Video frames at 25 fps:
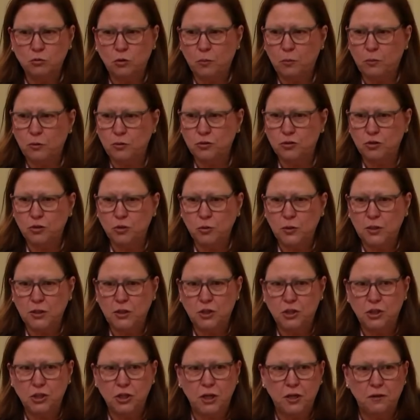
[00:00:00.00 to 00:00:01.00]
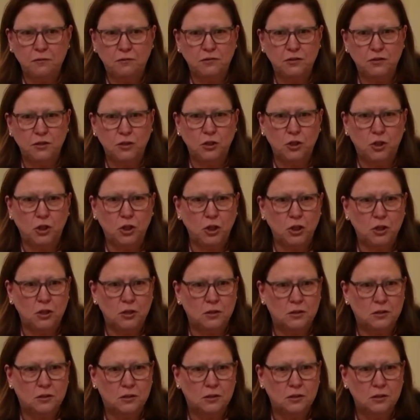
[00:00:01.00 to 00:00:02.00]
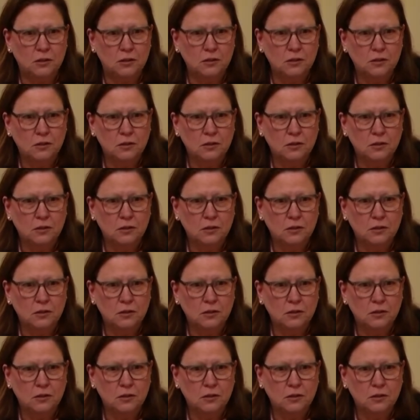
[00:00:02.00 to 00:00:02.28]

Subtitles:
We're pursuing chefs and cooks